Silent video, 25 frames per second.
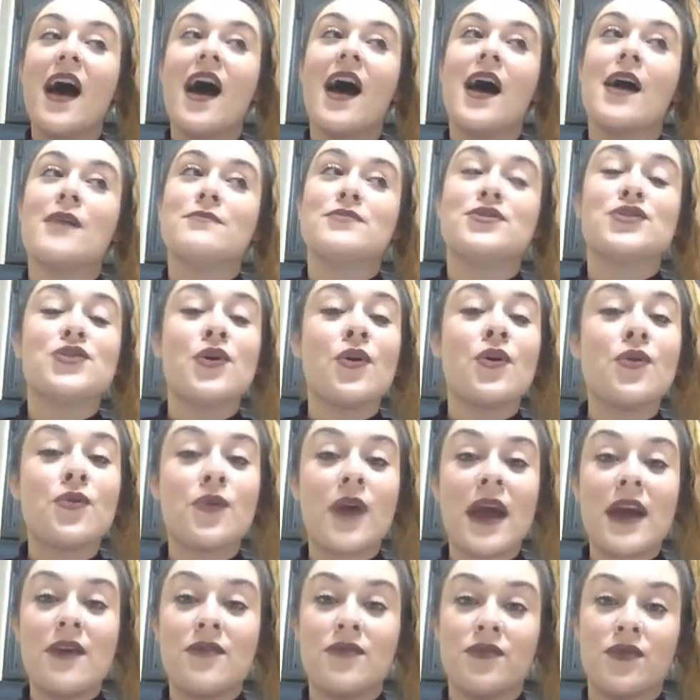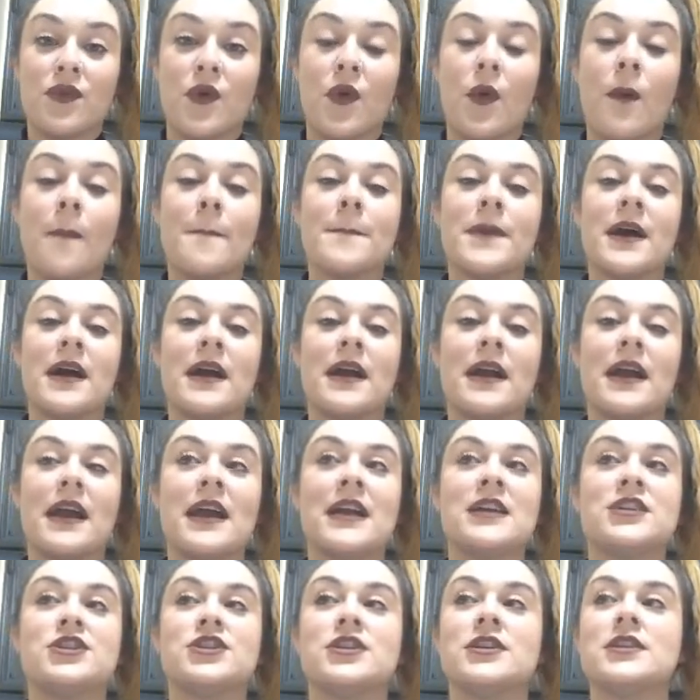I'm so grateful, but
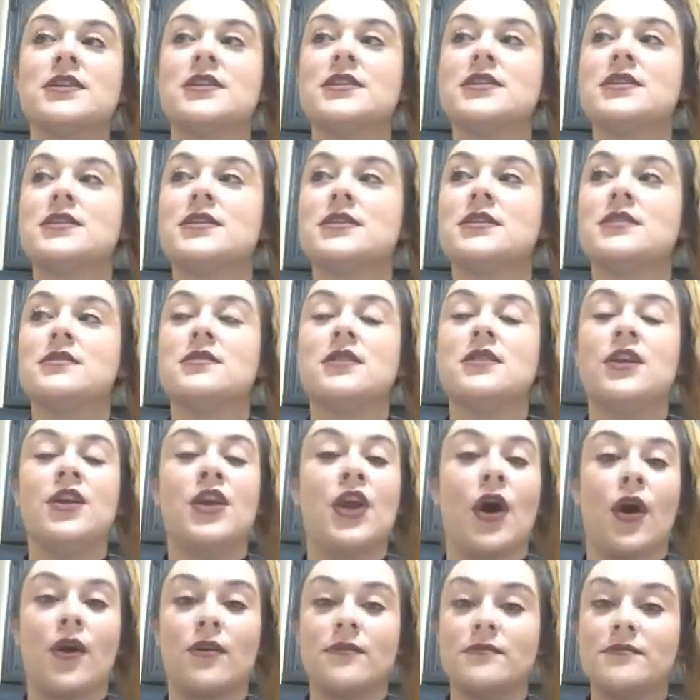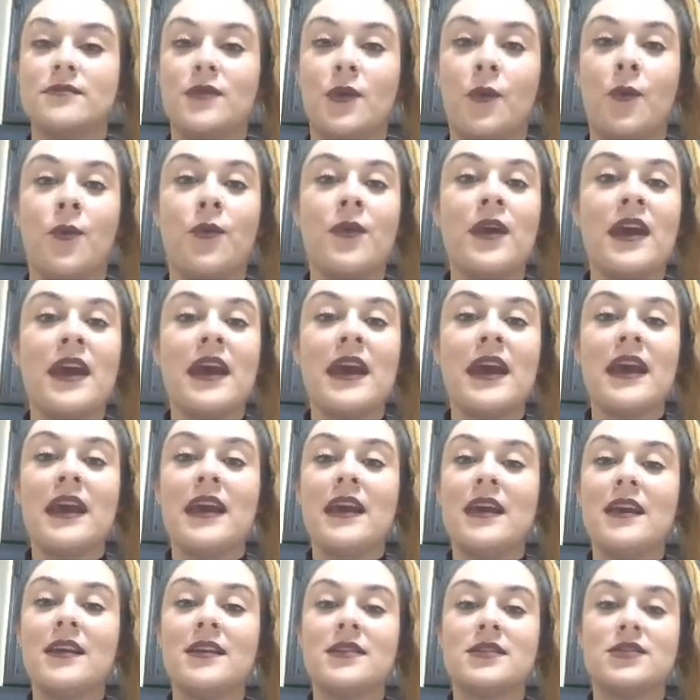it just, no,
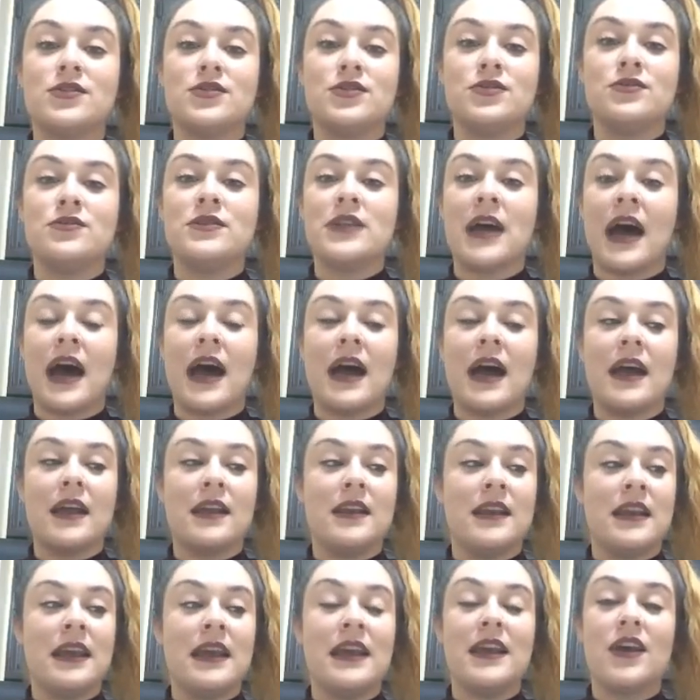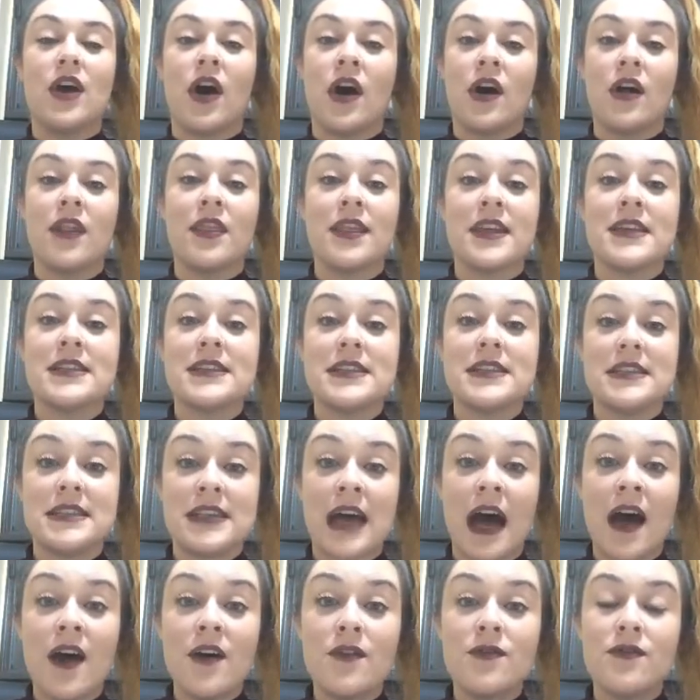we do not need all this
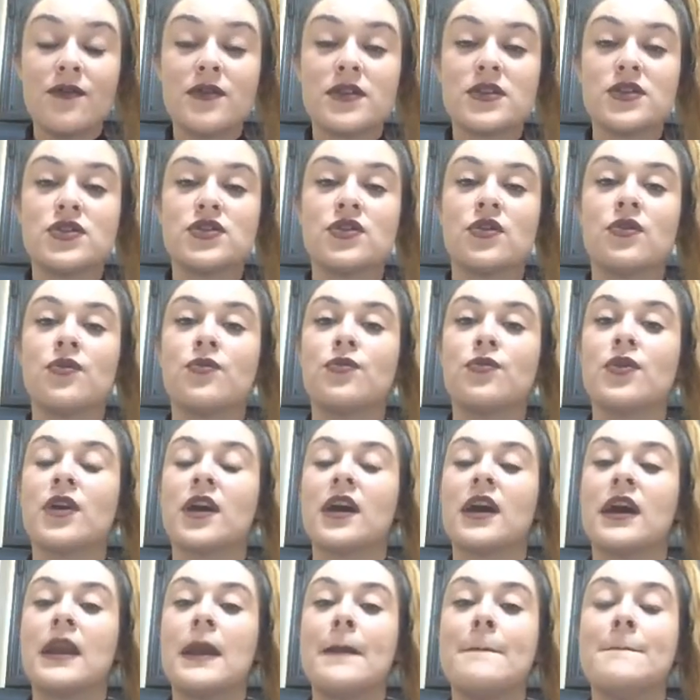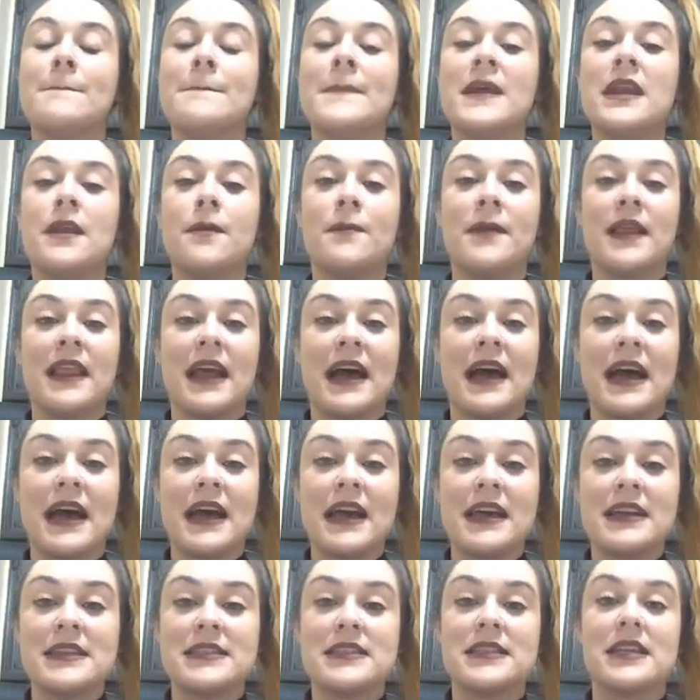stuff. So we're going to
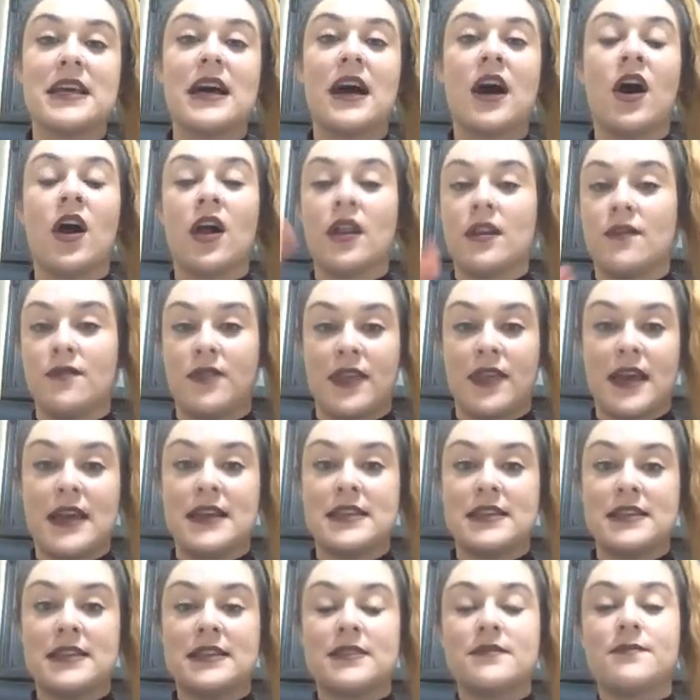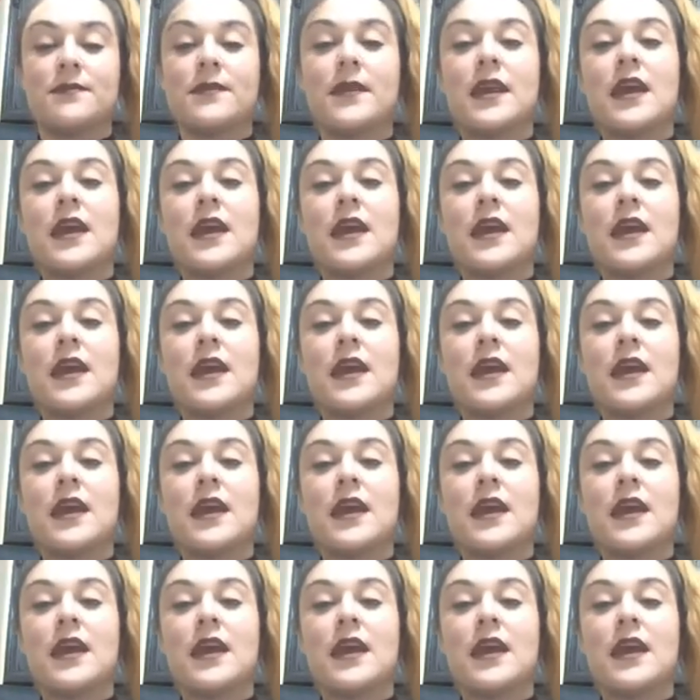minimalize all of this.